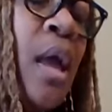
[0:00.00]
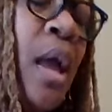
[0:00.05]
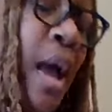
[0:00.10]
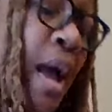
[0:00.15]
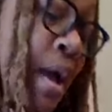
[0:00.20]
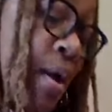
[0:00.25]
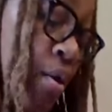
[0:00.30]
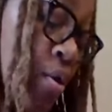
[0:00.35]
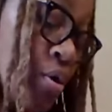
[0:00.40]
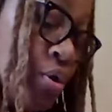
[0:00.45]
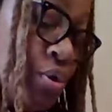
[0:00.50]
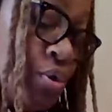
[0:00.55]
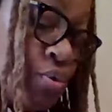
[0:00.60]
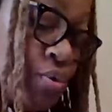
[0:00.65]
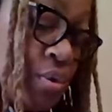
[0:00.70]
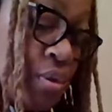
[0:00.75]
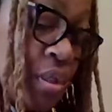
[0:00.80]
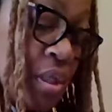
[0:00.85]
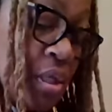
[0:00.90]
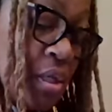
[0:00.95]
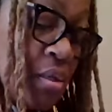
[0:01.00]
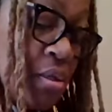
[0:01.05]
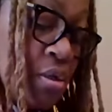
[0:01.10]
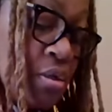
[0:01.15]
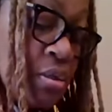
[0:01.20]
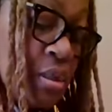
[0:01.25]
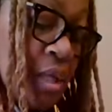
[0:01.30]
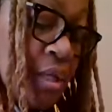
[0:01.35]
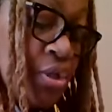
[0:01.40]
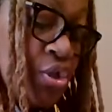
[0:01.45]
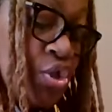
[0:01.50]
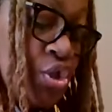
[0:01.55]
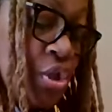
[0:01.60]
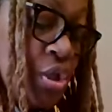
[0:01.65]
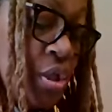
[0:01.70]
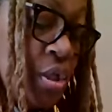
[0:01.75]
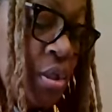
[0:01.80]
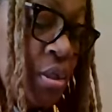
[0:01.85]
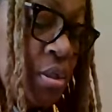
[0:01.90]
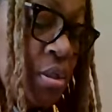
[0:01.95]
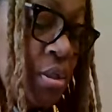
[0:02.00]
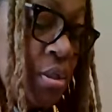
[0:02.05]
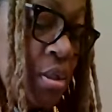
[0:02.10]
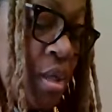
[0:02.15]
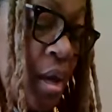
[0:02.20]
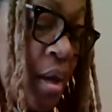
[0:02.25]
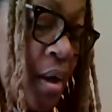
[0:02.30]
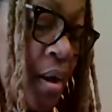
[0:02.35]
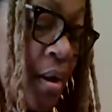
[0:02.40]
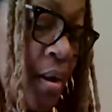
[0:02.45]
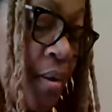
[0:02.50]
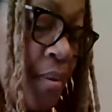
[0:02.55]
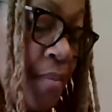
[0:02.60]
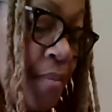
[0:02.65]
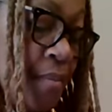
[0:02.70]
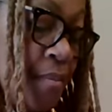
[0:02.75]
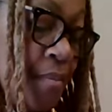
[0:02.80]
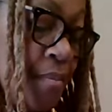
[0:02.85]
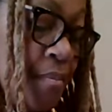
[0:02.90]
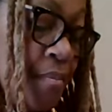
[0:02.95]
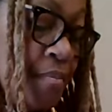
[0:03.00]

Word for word: I also see it looks like she's um,